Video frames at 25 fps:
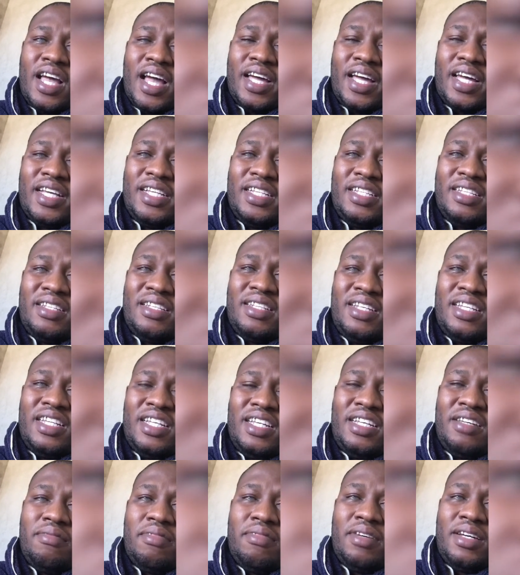I can see
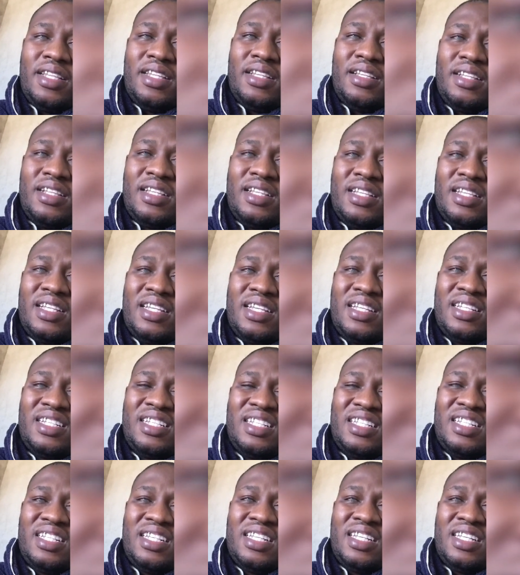even
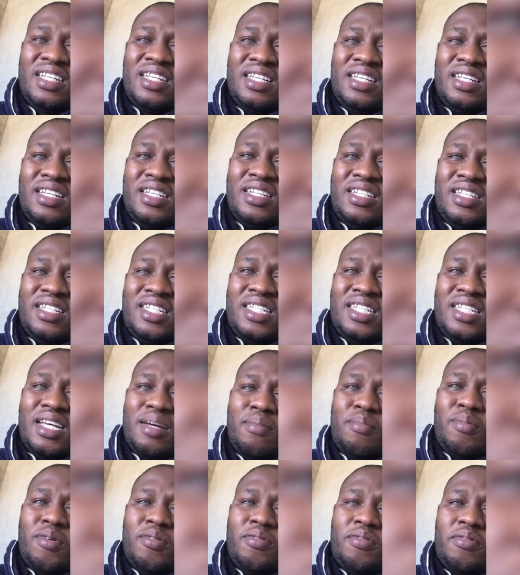
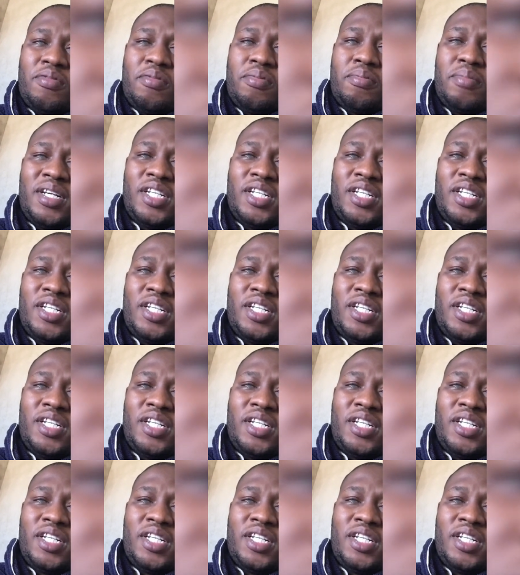some of